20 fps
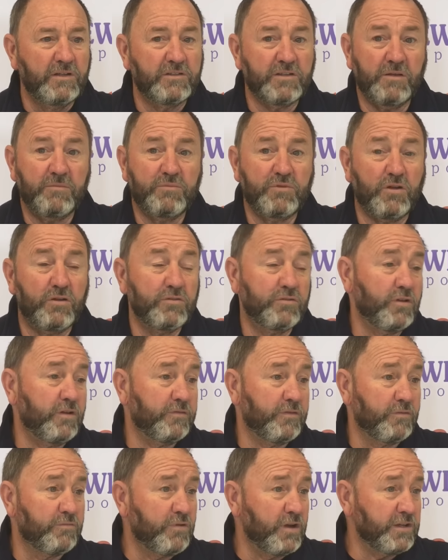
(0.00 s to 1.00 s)
sometimes you
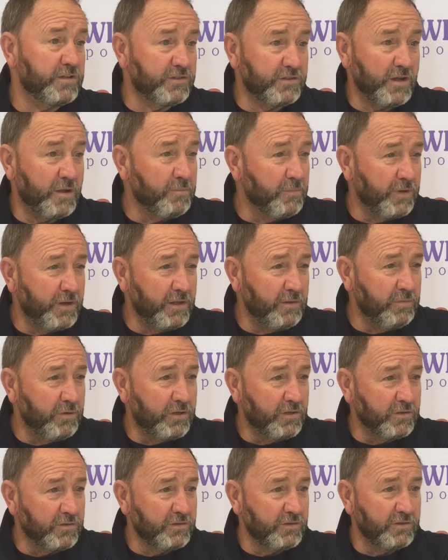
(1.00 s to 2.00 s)
have to rest somebody
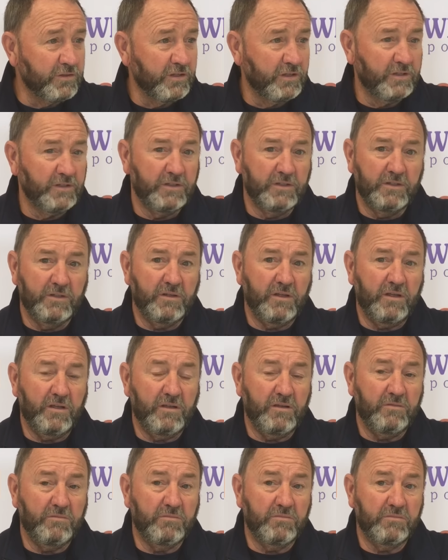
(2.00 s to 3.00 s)
because
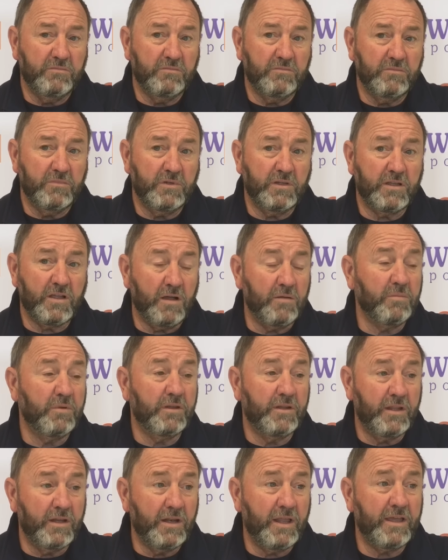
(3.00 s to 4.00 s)
um, a
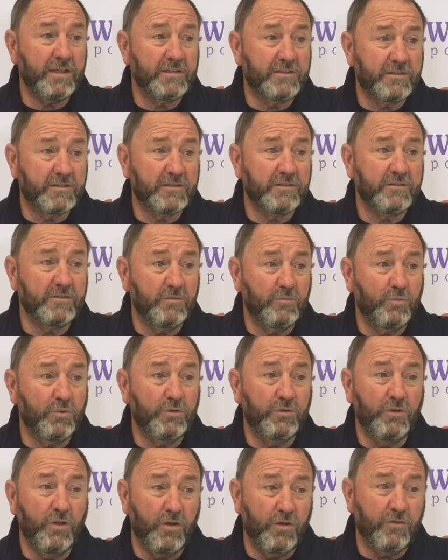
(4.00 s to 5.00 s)
couple of the lads
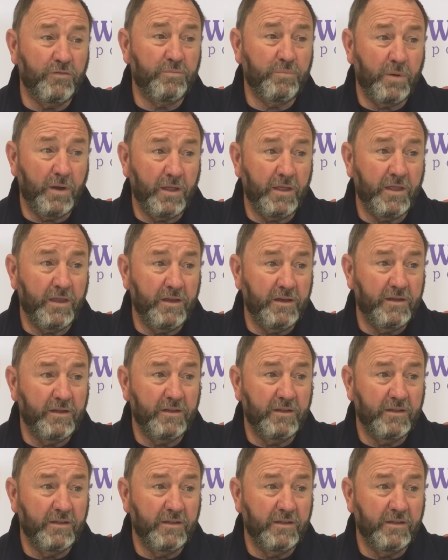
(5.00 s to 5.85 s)
would not have played